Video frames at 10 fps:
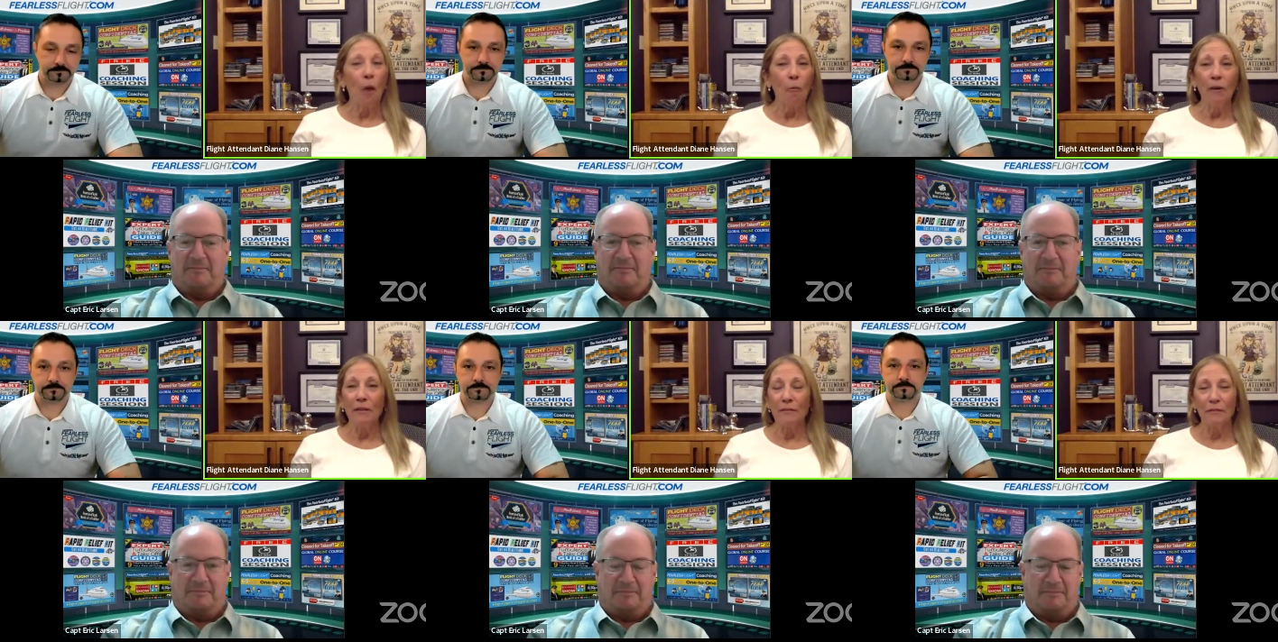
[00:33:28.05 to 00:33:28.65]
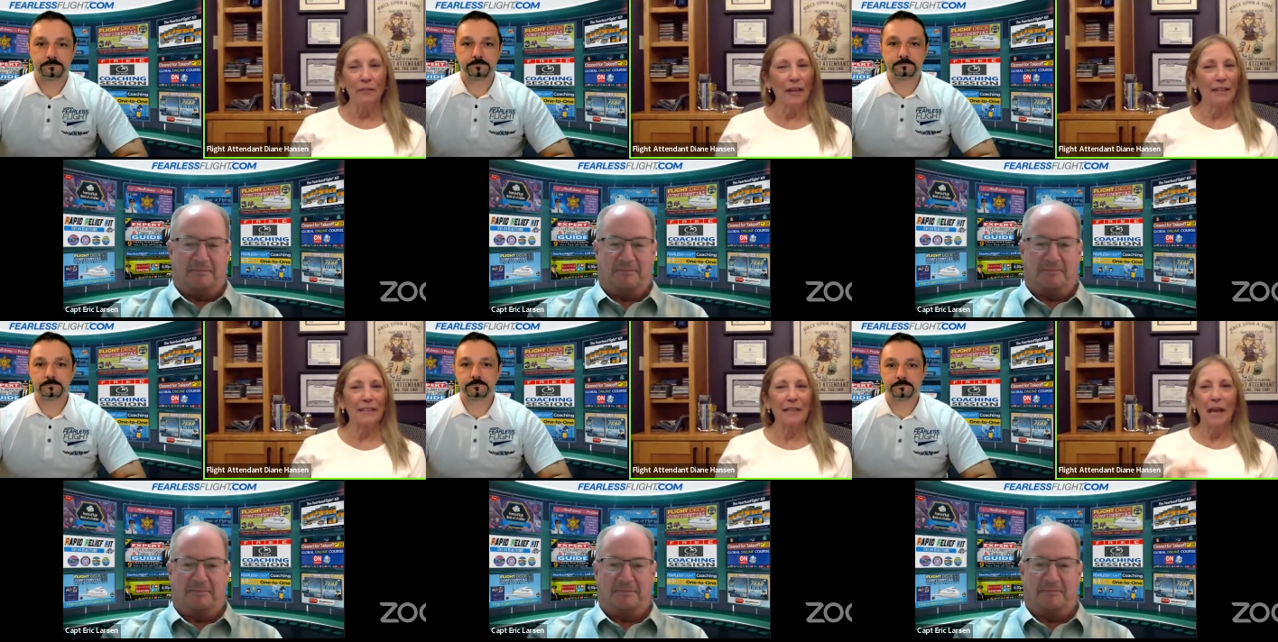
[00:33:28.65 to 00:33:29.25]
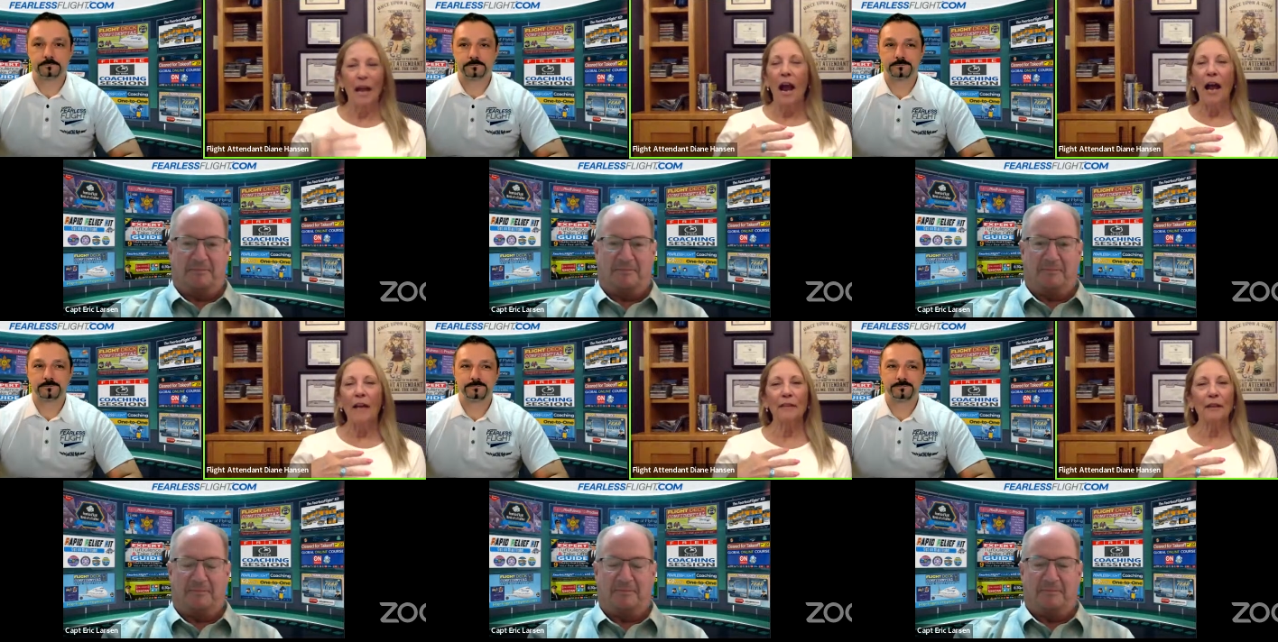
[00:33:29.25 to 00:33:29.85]
Speaker 1: one of the things
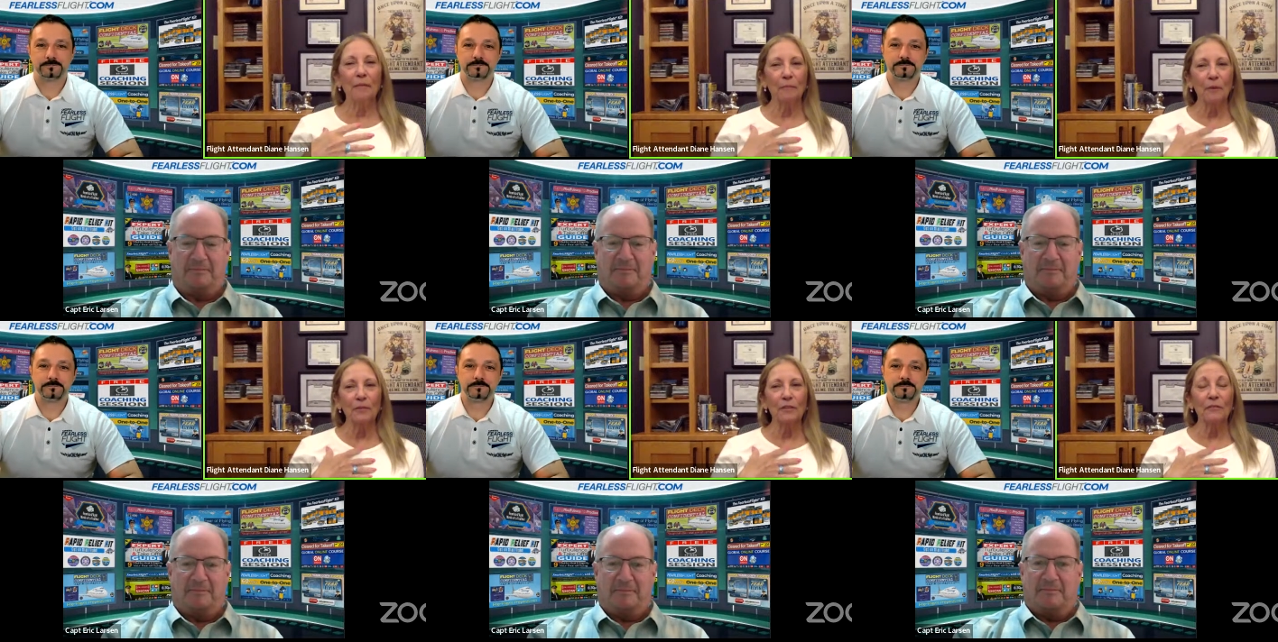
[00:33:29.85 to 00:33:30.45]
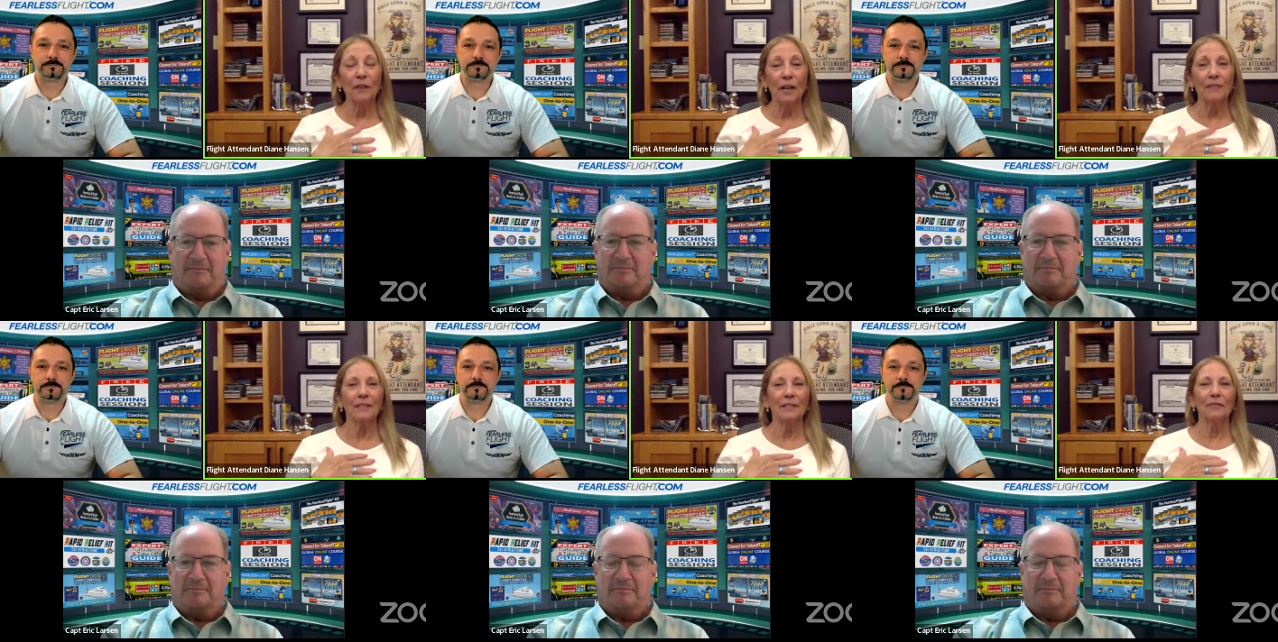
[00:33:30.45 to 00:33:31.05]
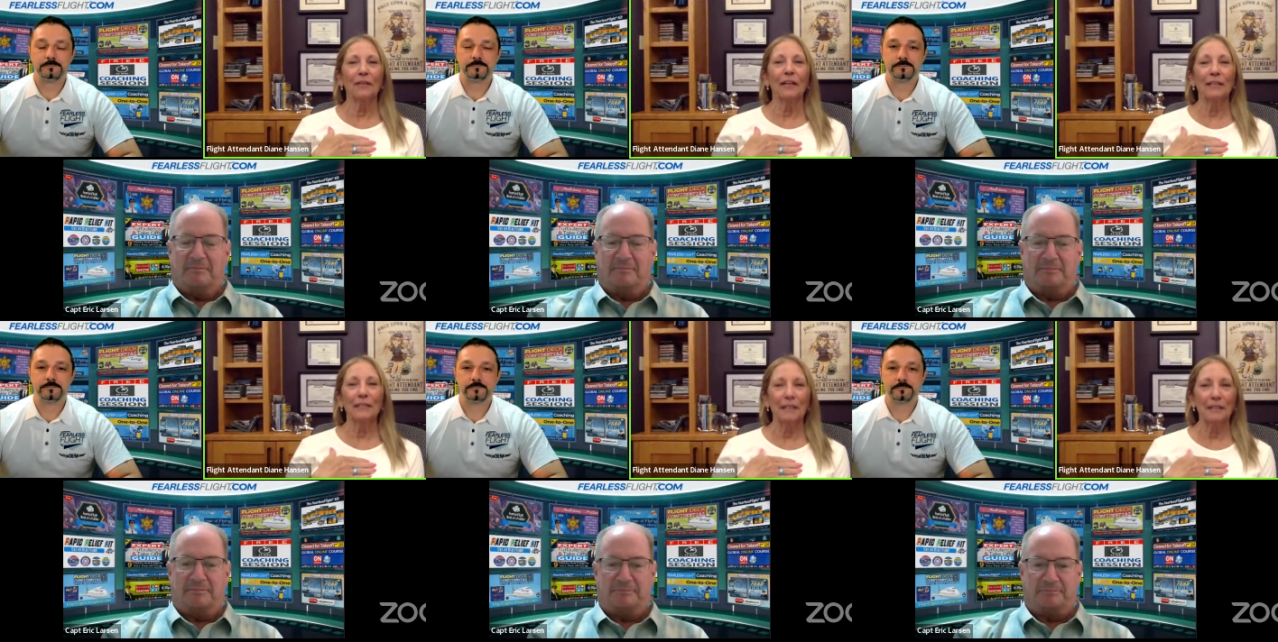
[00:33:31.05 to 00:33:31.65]
I think most of us as flight
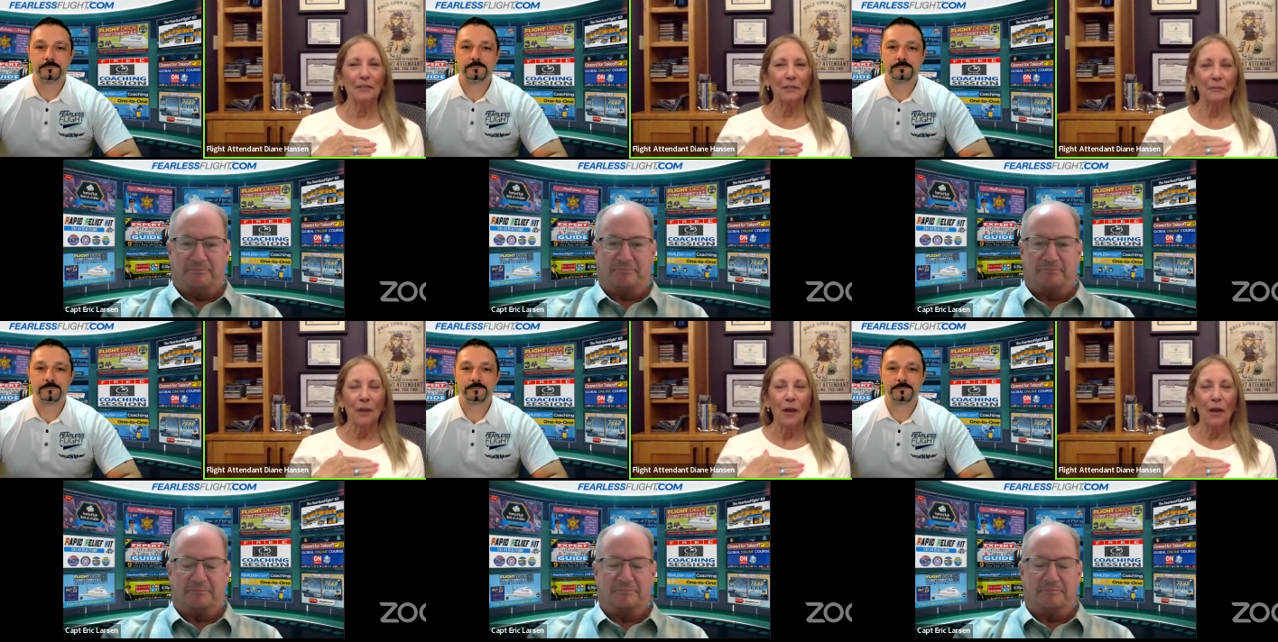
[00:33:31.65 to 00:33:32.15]
attendants are